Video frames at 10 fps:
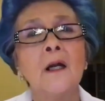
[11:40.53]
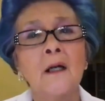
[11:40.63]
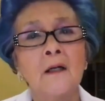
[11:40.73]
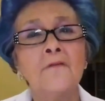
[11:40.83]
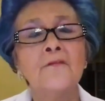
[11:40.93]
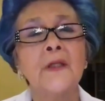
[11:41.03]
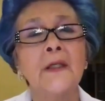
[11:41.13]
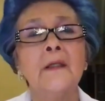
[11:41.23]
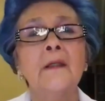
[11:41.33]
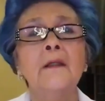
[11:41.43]
of
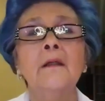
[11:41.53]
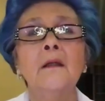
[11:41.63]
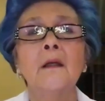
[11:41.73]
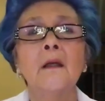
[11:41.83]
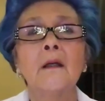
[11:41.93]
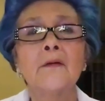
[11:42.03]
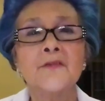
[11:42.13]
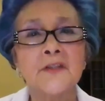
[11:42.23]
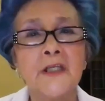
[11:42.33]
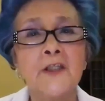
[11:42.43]
the
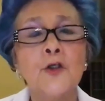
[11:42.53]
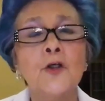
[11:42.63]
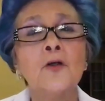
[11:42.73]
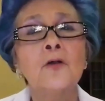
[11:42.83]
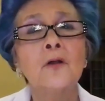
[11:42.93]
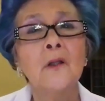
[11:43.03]
senior